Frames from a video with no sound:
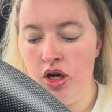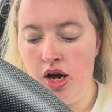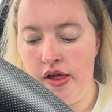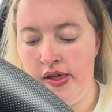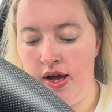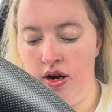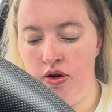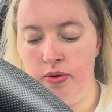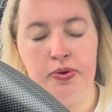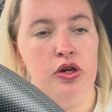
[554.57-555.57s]
and then
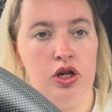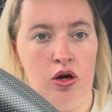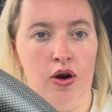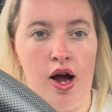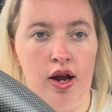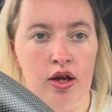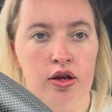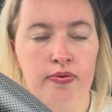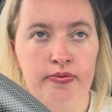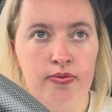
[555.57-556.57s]
up until like
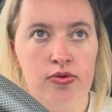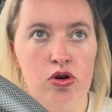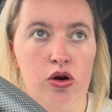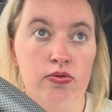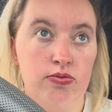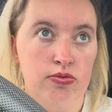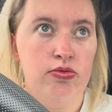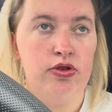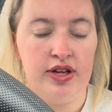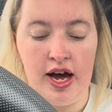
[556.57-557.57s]

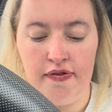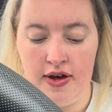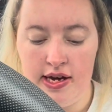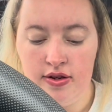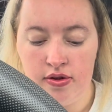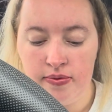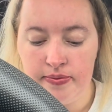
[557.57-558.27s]
Scarefest.